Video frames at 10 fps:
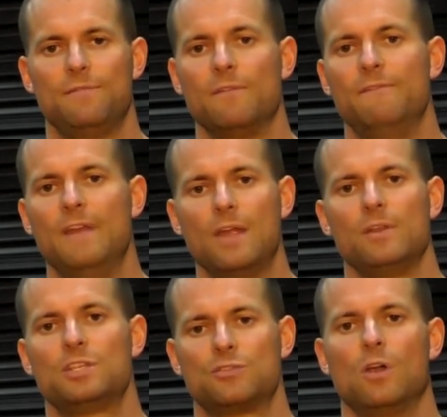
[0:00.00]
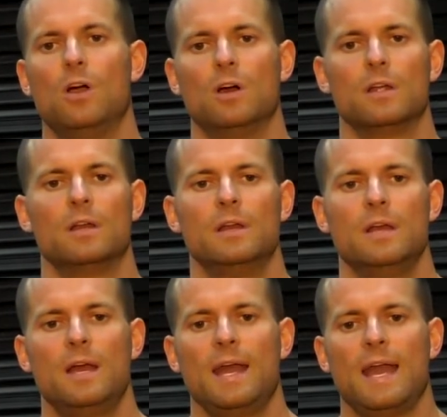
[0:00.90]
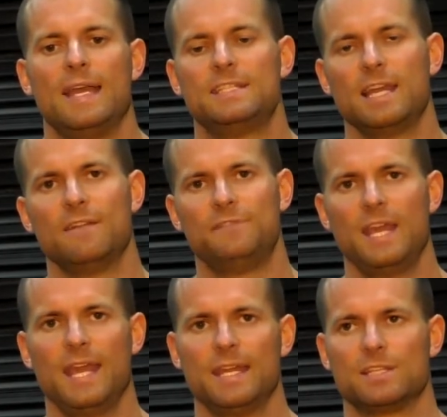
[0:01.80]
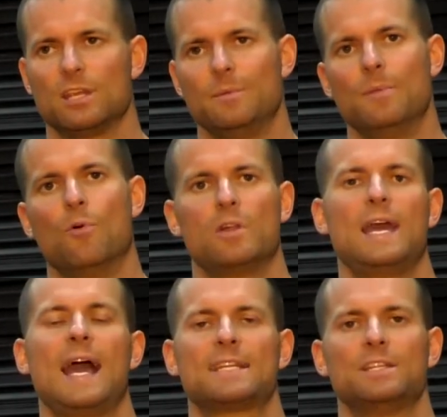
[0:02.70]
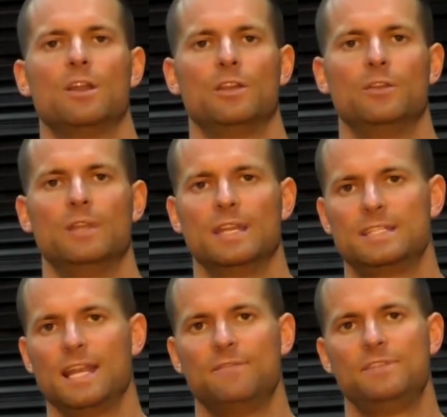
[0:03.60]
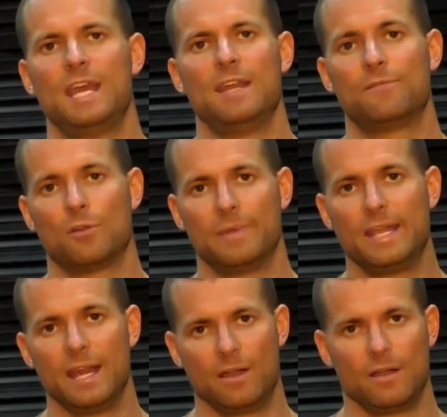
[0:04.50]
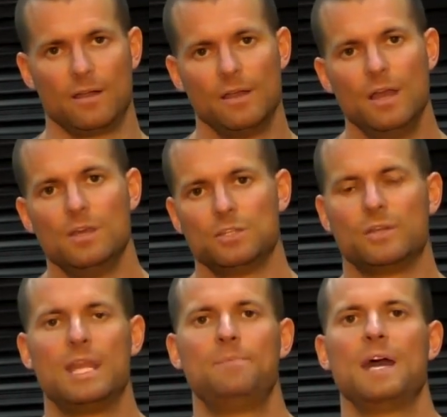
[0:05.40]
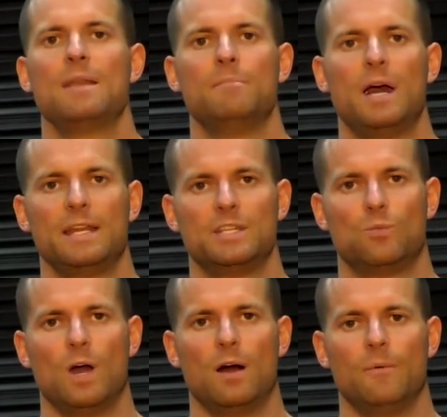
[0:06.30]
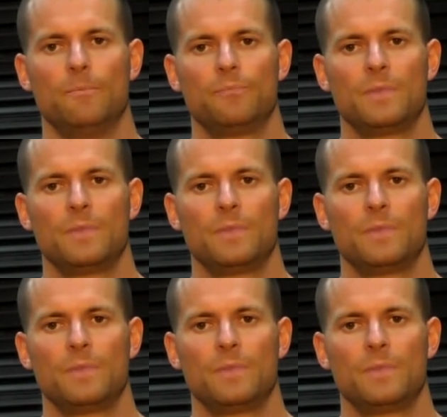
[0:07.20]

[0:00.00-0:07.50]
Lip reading: If you're very strong, a set of 10 is going to be more taxing on you than a set of 10 for a beginner. So keep that in mind as well.